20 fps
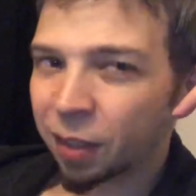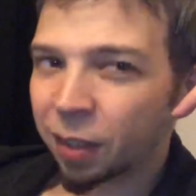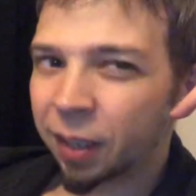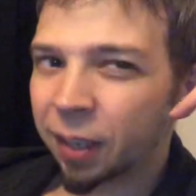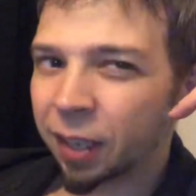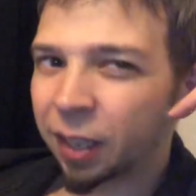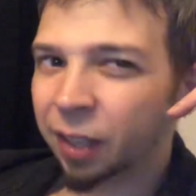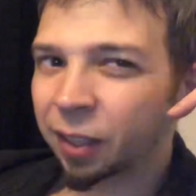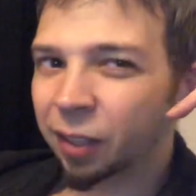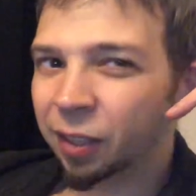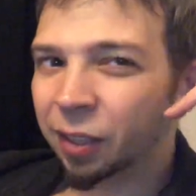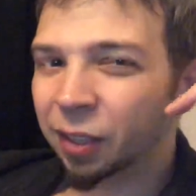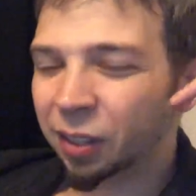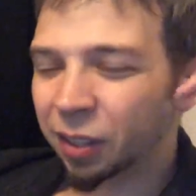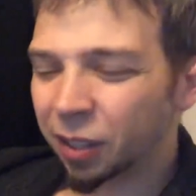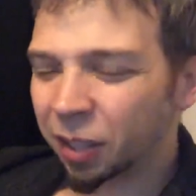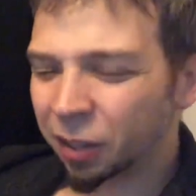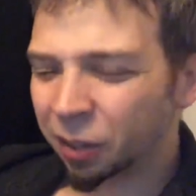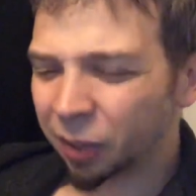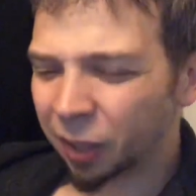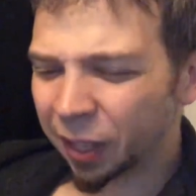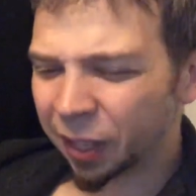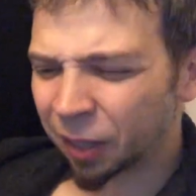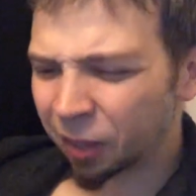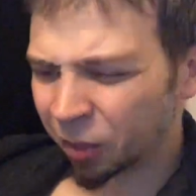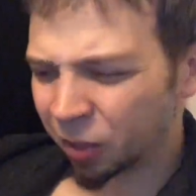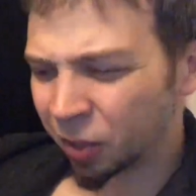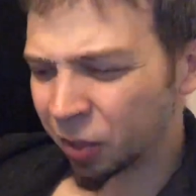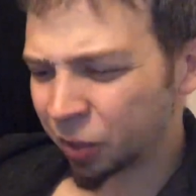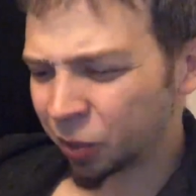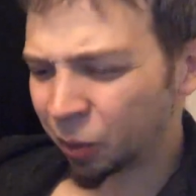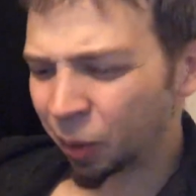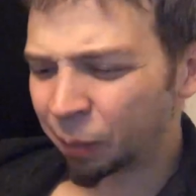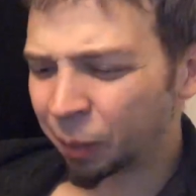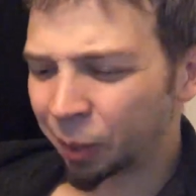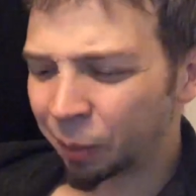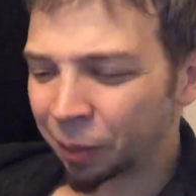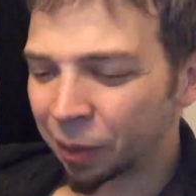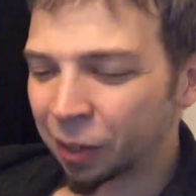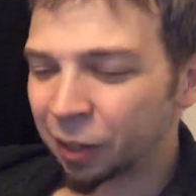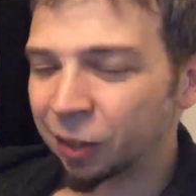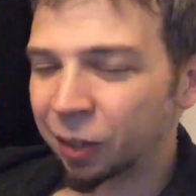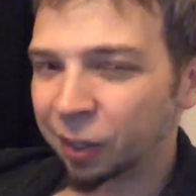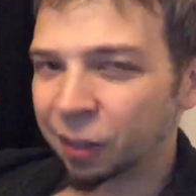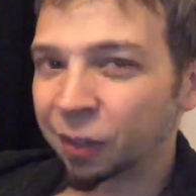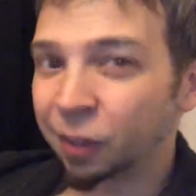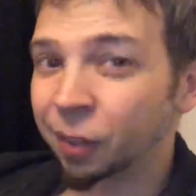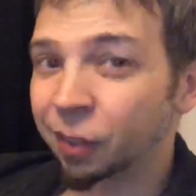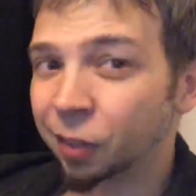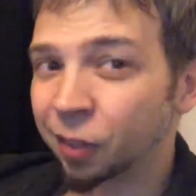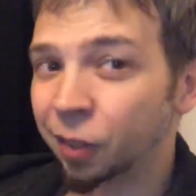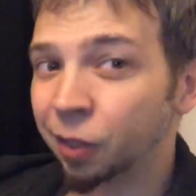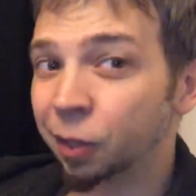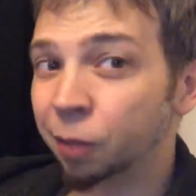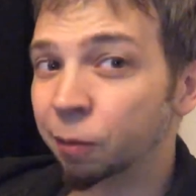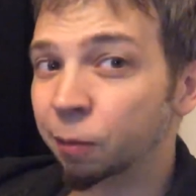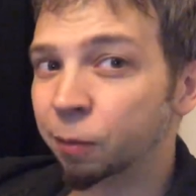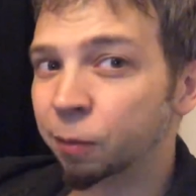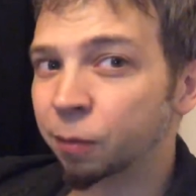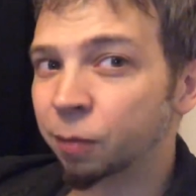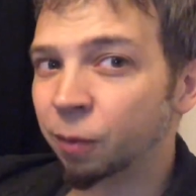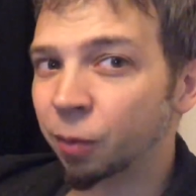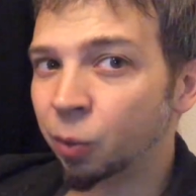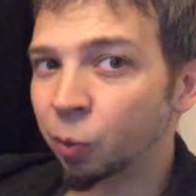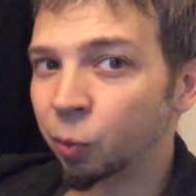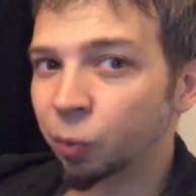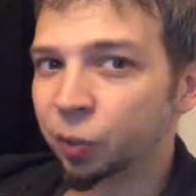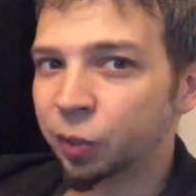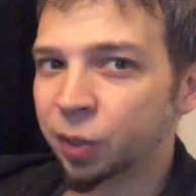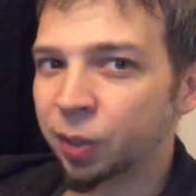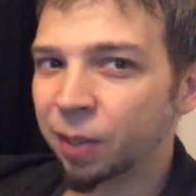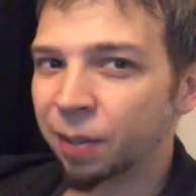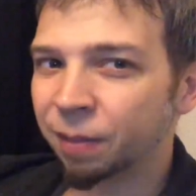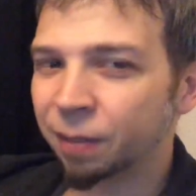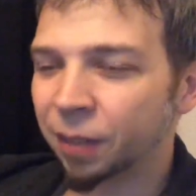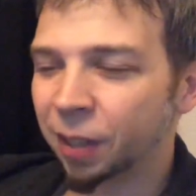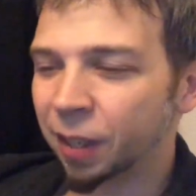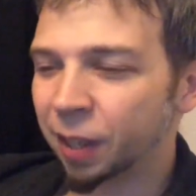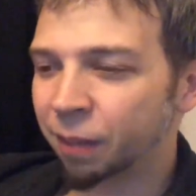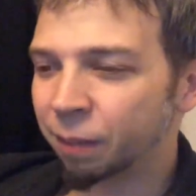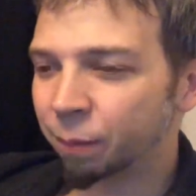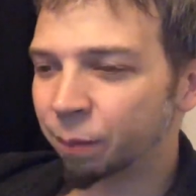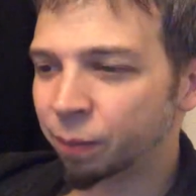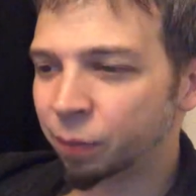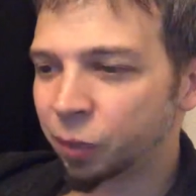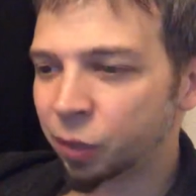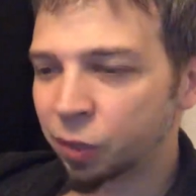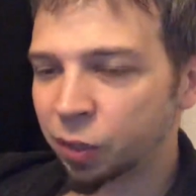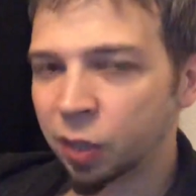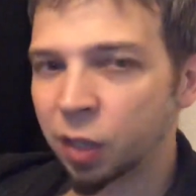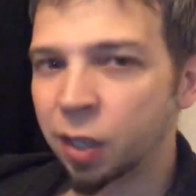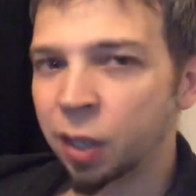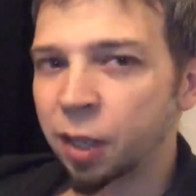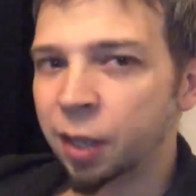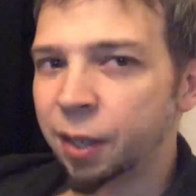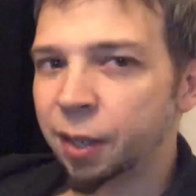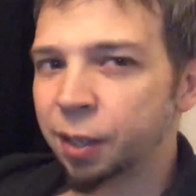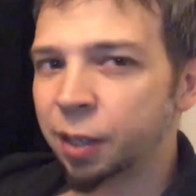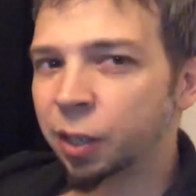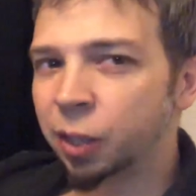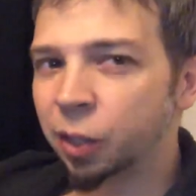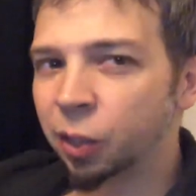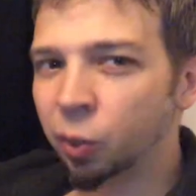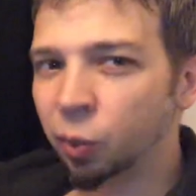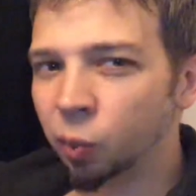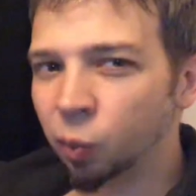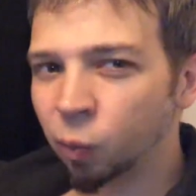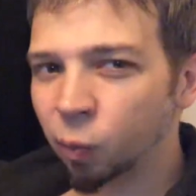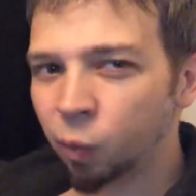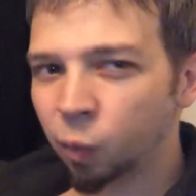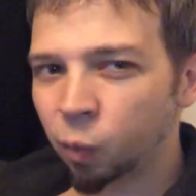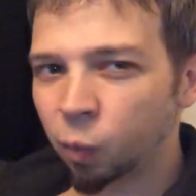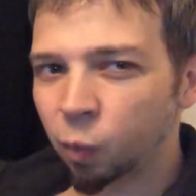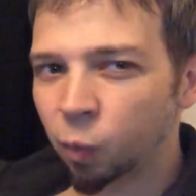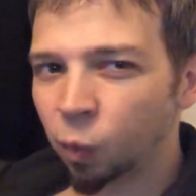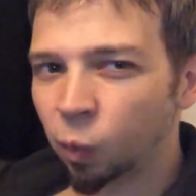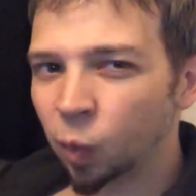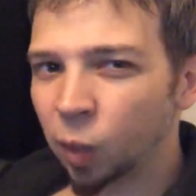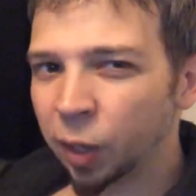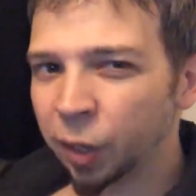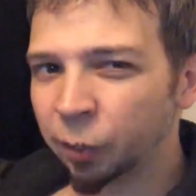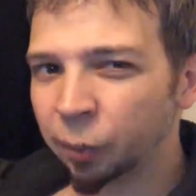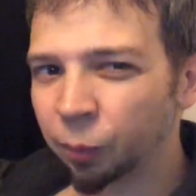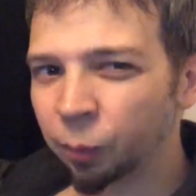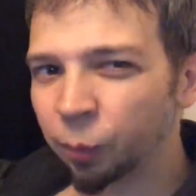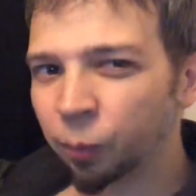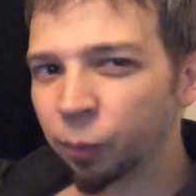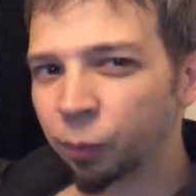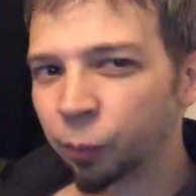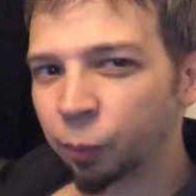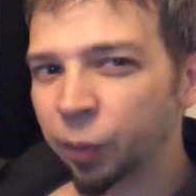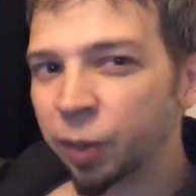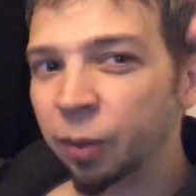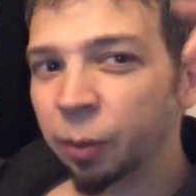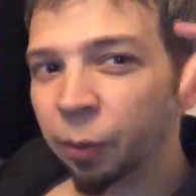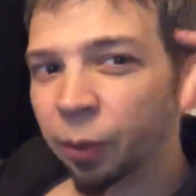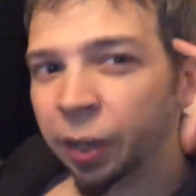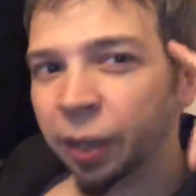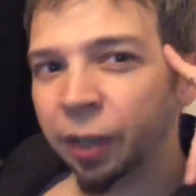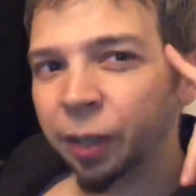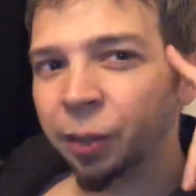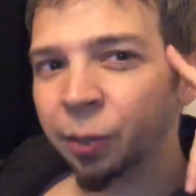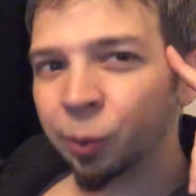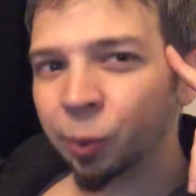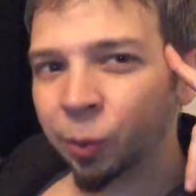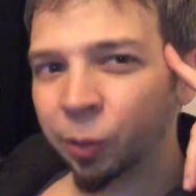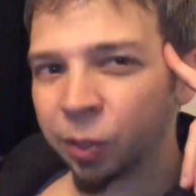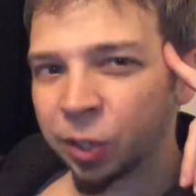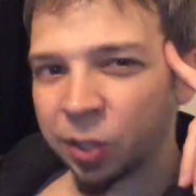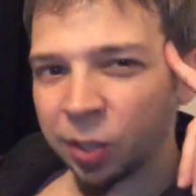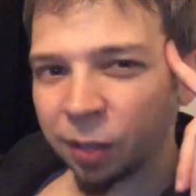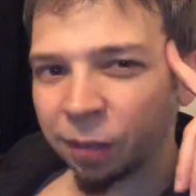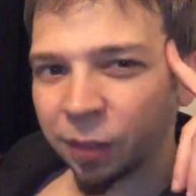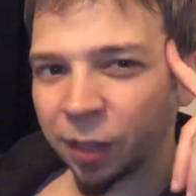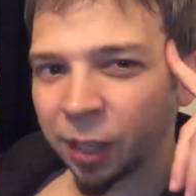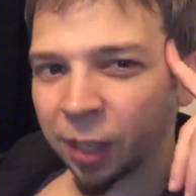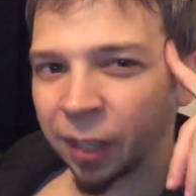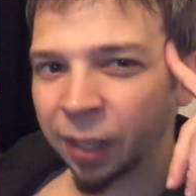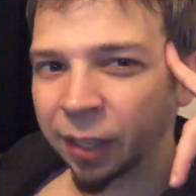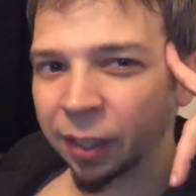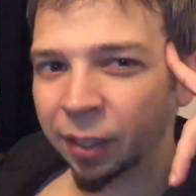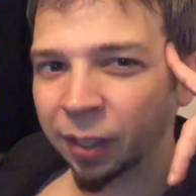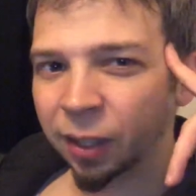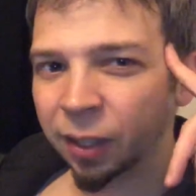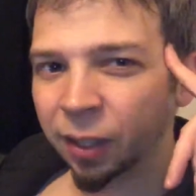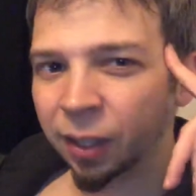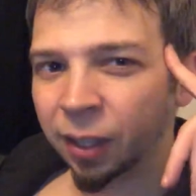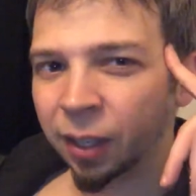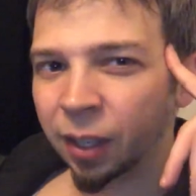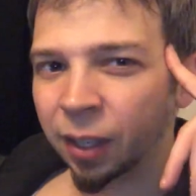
And you know, like also I'm going to be collecting a ton of old stuff that I, you know, want to reread, or stuff that I